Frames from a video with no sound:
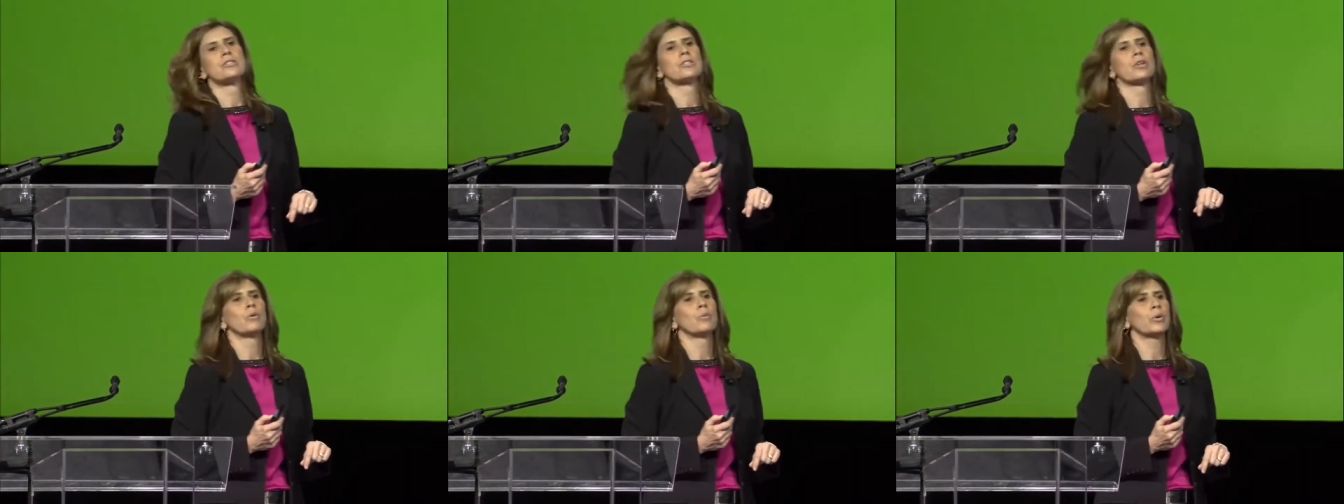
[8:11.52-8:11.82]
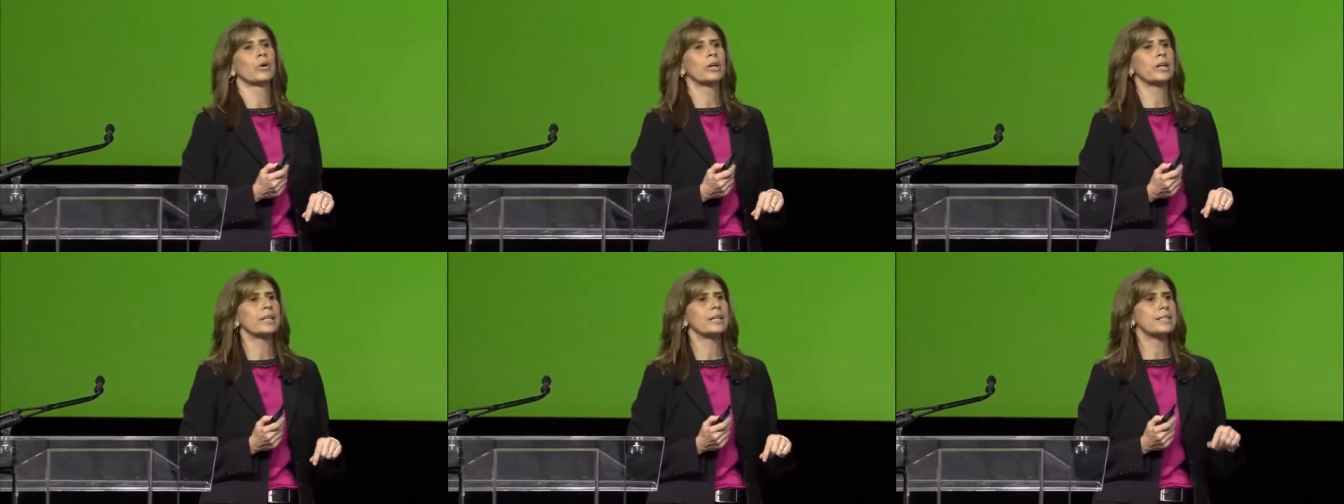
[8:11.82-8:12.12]
So
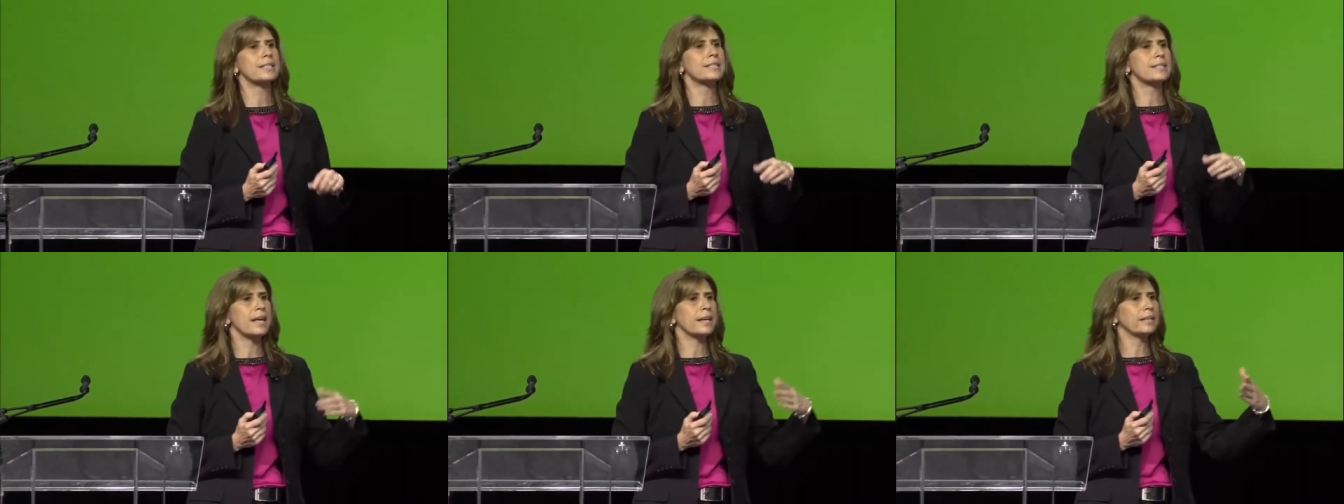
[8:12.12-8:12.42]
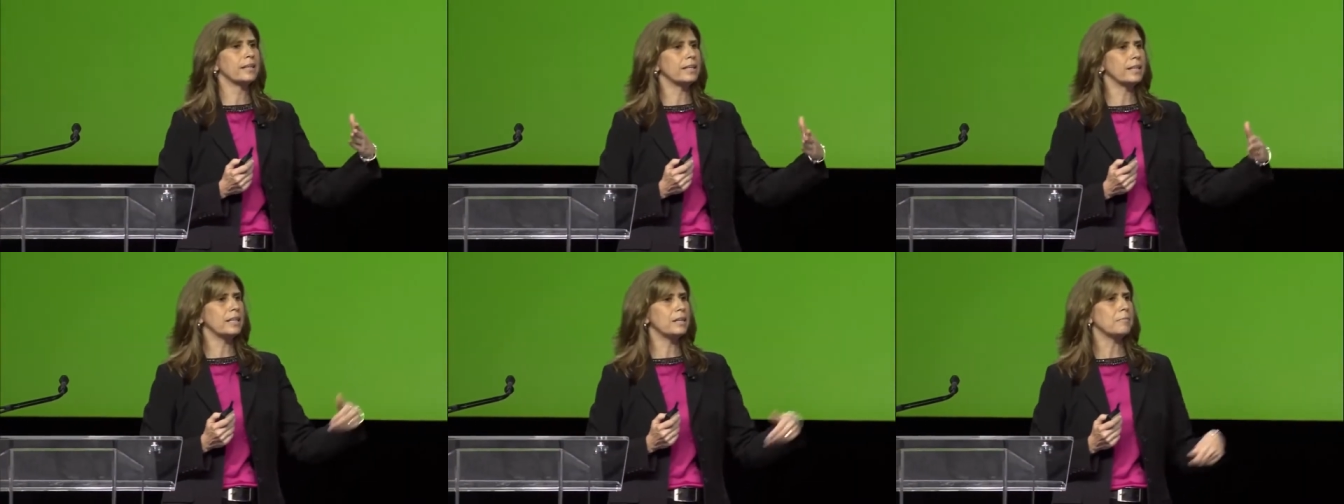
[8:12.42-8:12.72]
we're going to
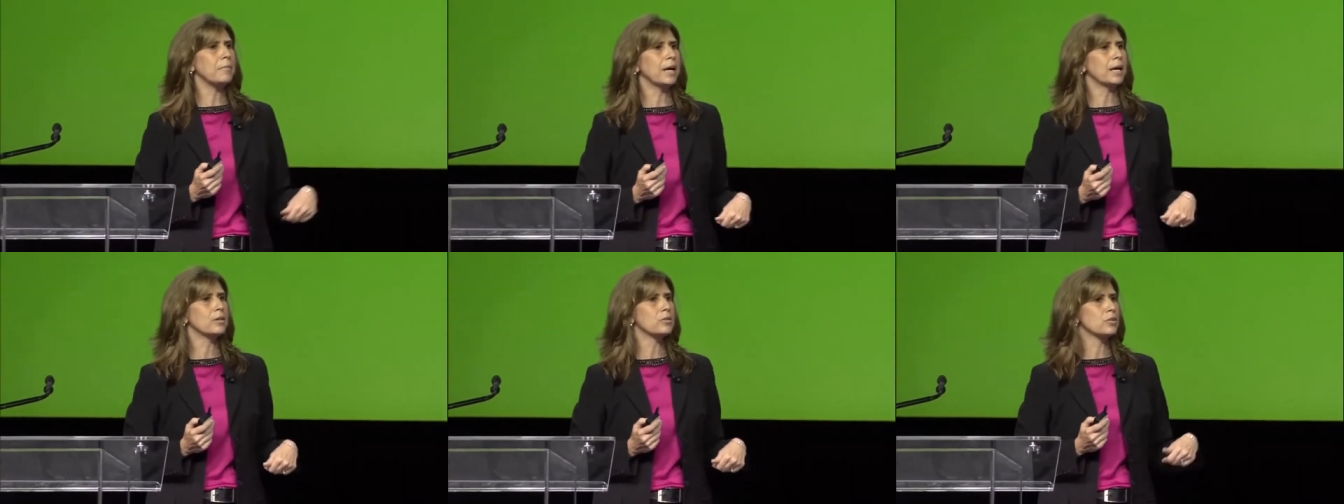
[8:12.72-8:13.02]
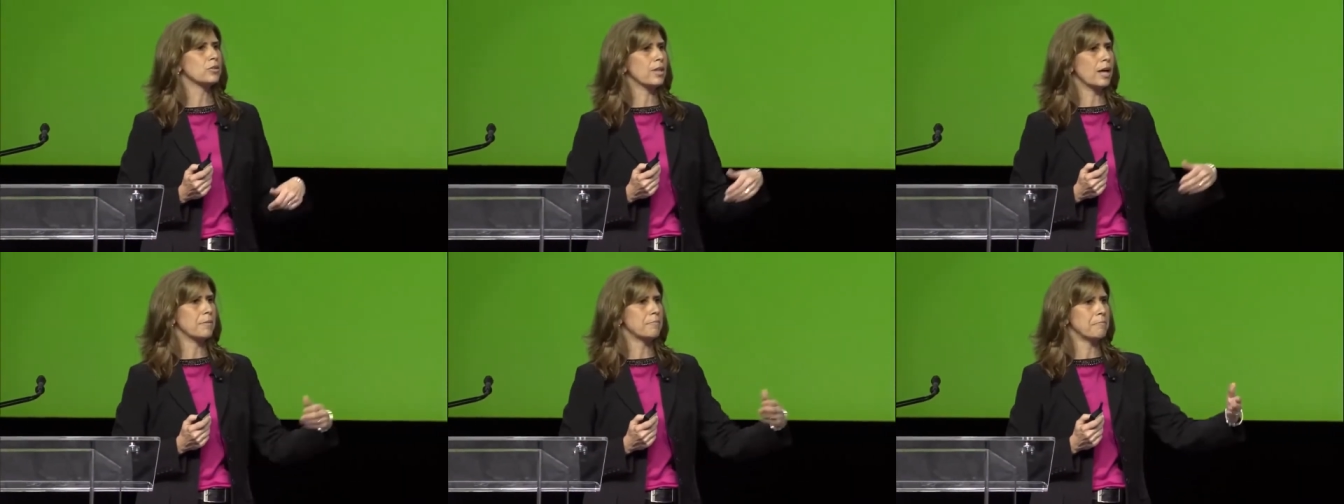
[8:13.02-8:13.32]
send an email
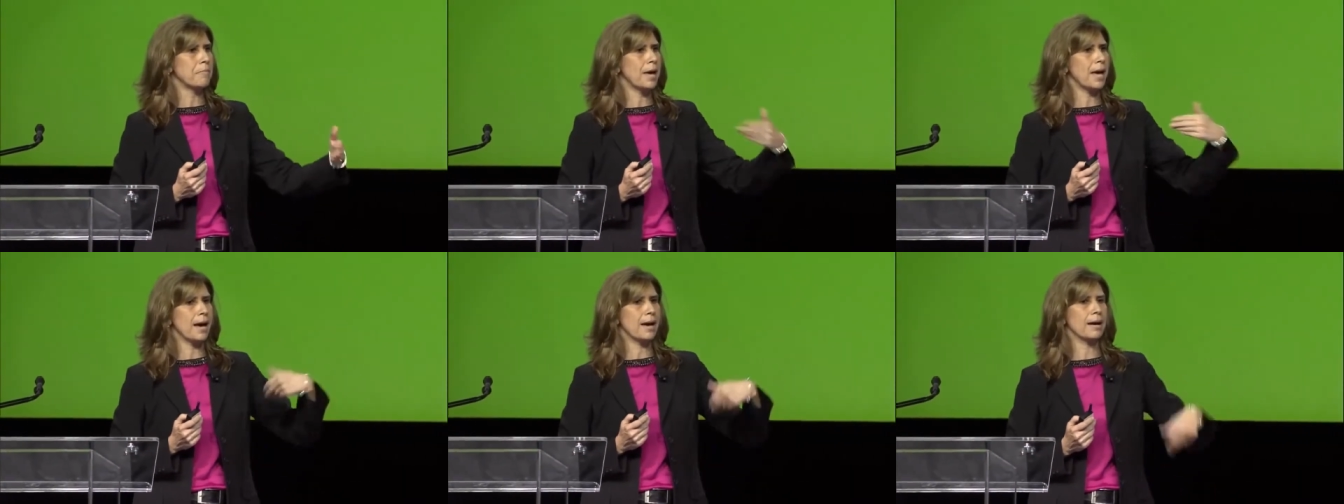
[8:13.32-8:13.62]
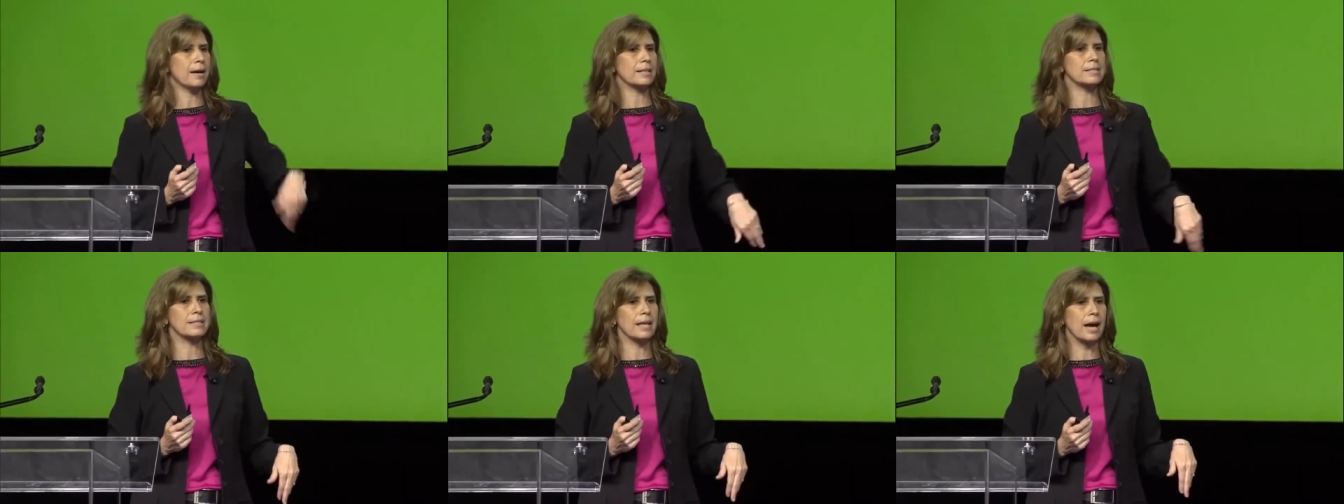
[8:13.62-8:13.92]
so that
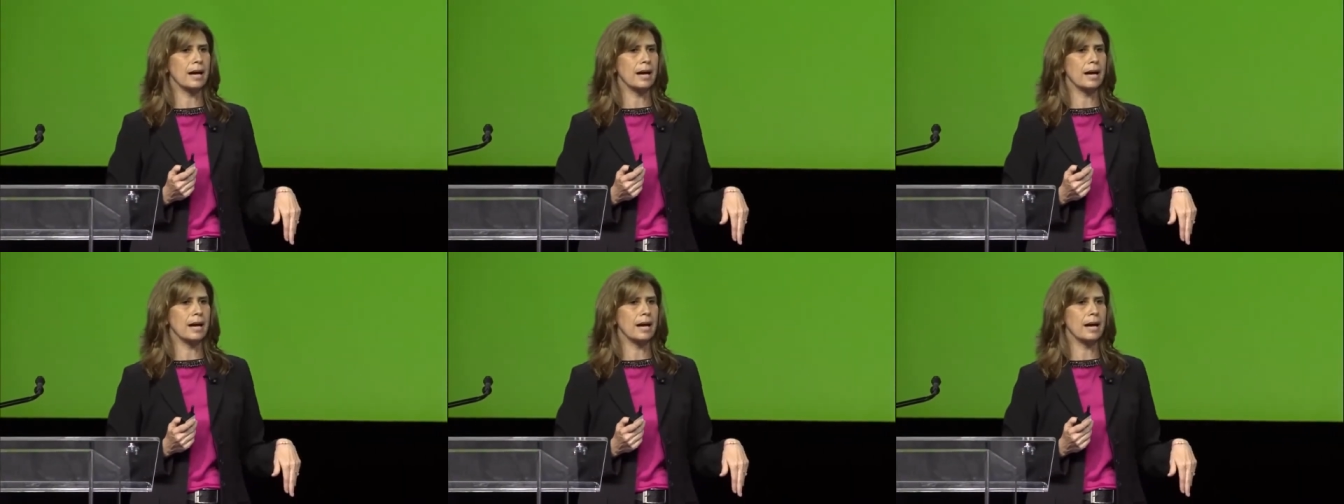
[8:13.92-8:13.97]
Max